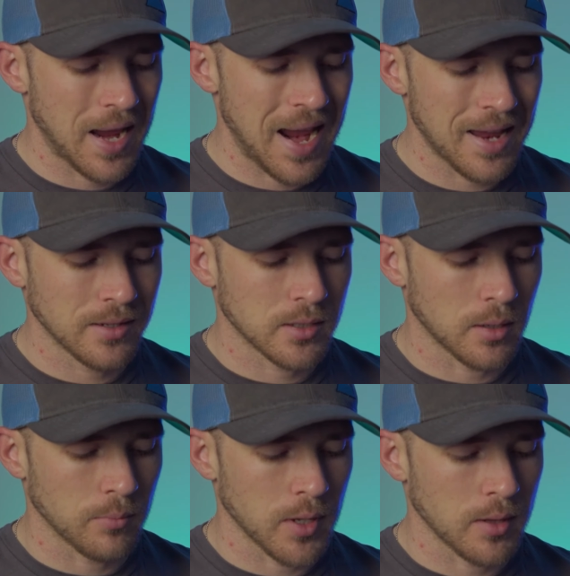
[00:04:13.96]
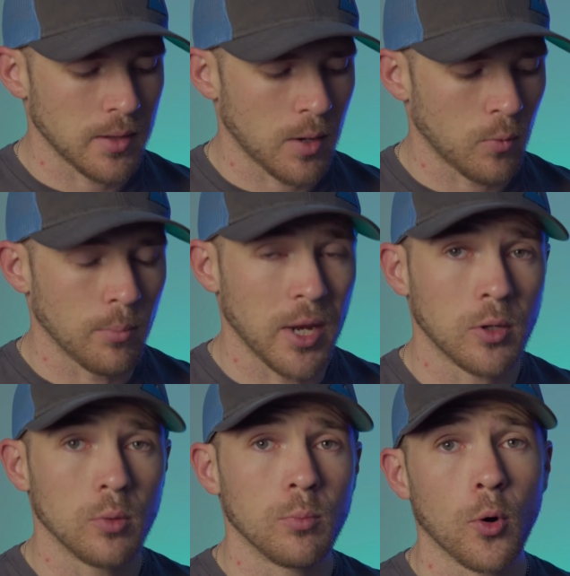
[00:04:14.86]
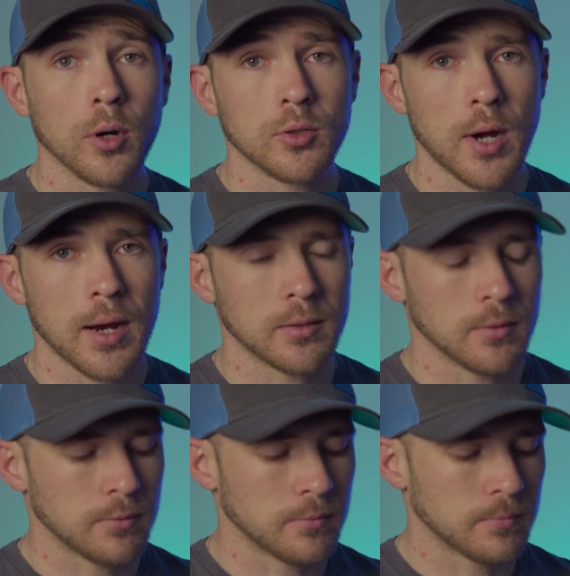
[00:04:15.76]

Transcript: and something that will make you more attractive.